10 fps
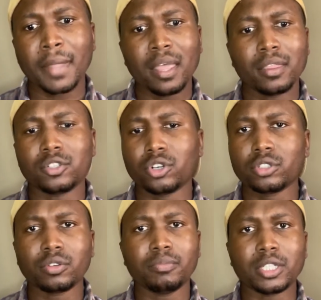The choice
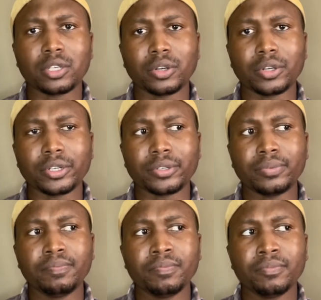of material.
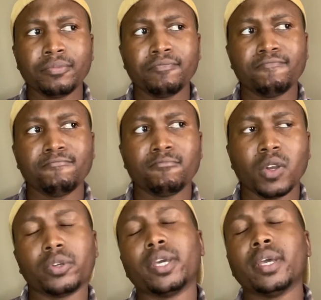
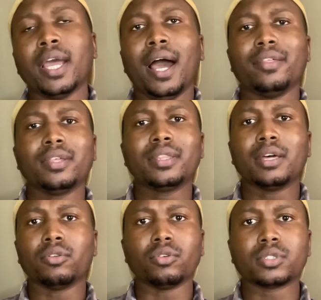Okay, I think
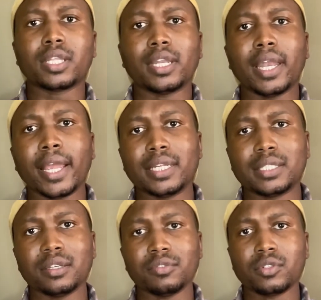that those are the
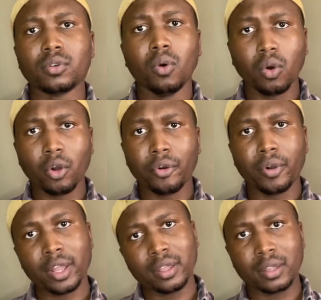negatives, or
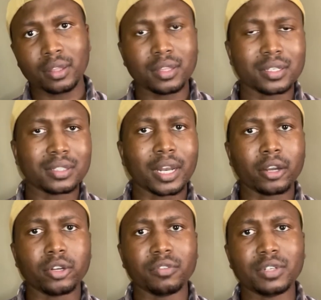rather the things that I
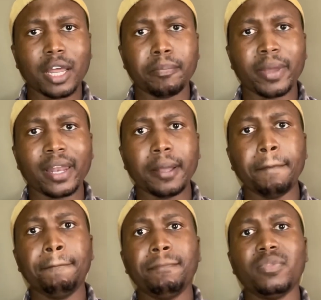could have done better,
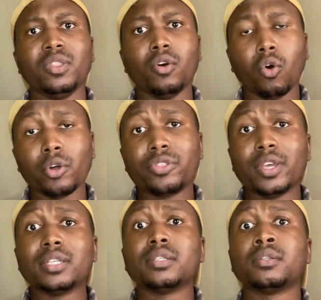or
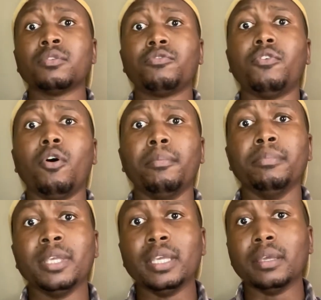things for
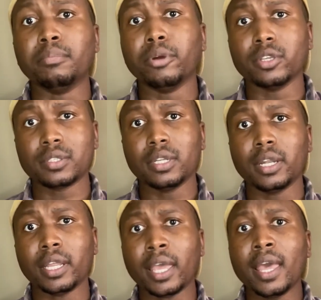me
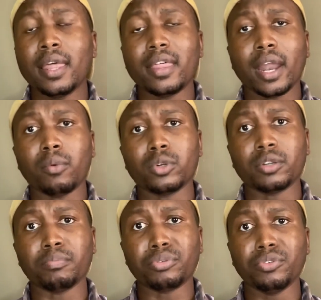personally that I would
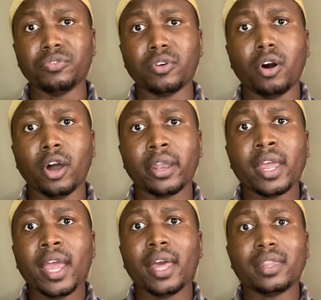improve on,
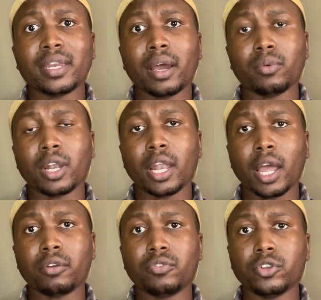and that I would
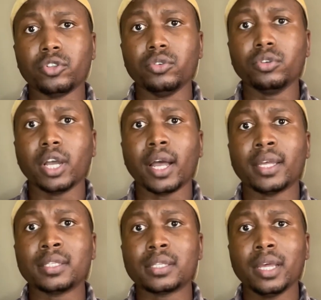like for you
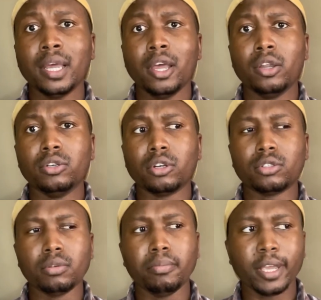guys not to
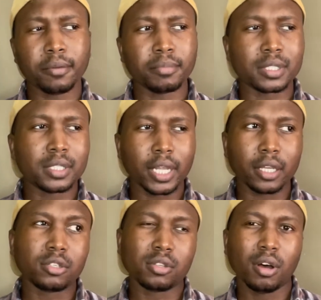make
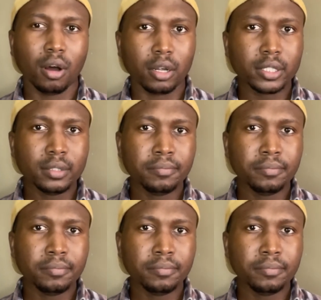mistakes on.